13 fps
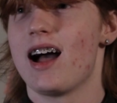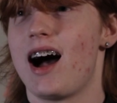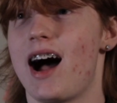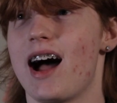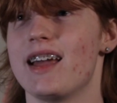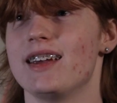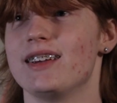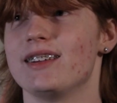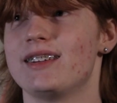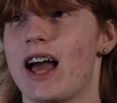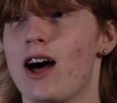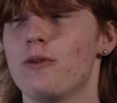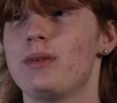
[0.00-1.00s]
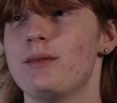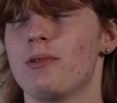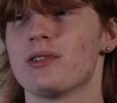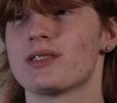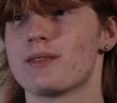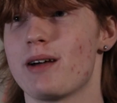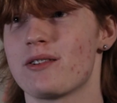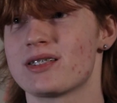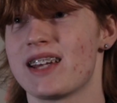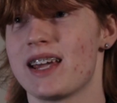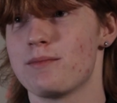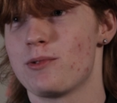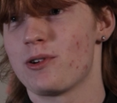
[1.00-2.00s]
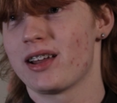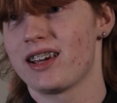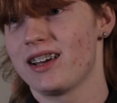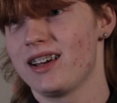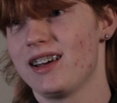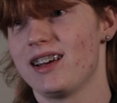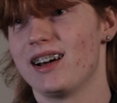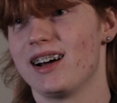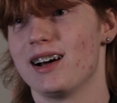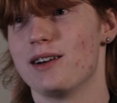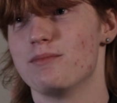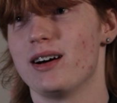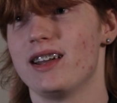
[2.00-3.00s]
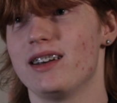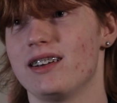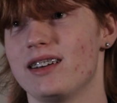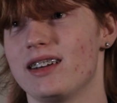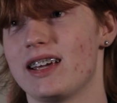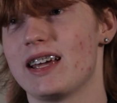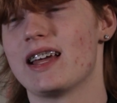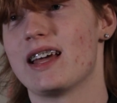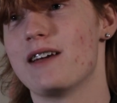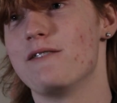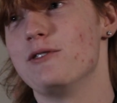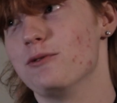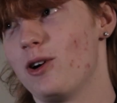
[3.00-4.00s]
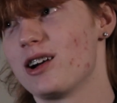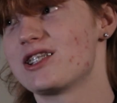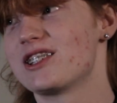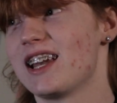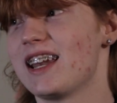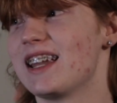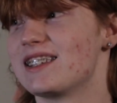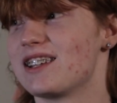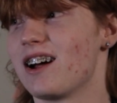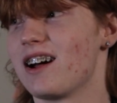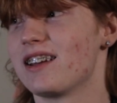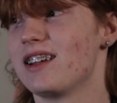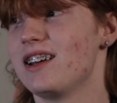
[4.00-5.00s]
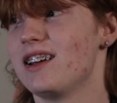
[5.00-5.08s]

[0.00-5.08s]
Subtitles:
I tell people it's about skateboarding, but if you've watched it, it's not